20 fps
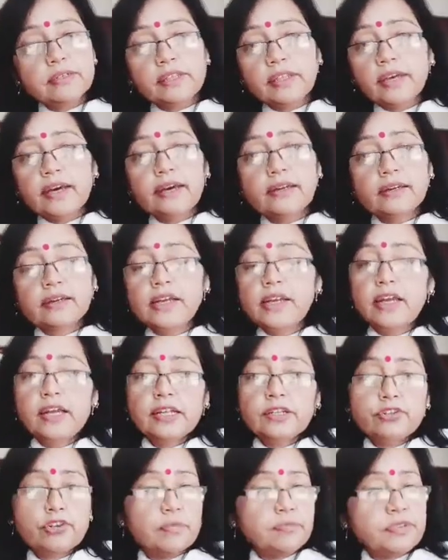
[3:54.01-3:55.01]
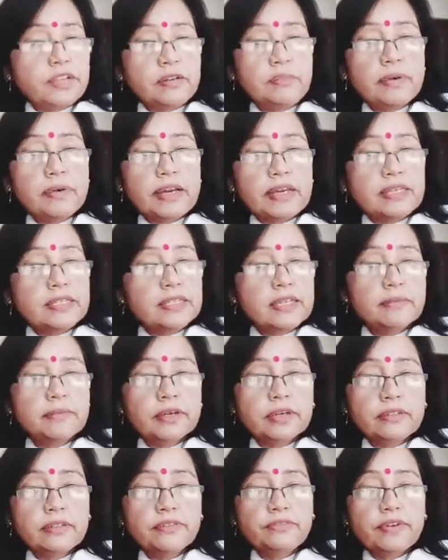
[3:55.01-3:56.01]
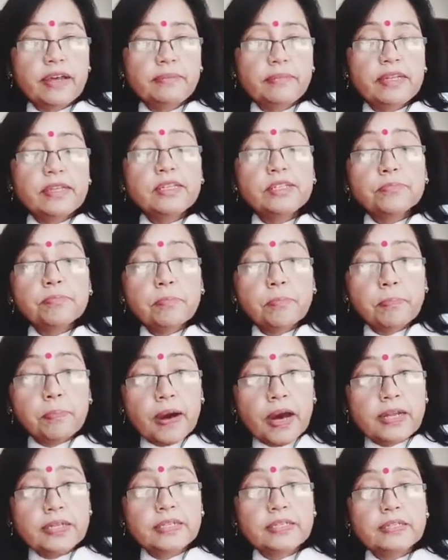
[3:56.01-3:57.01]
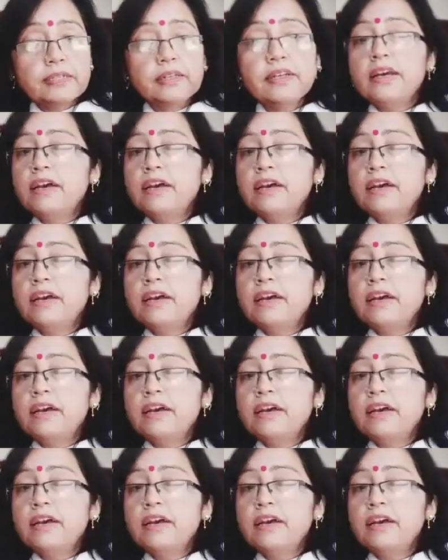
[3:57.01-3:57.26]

They are adopted by some other families, but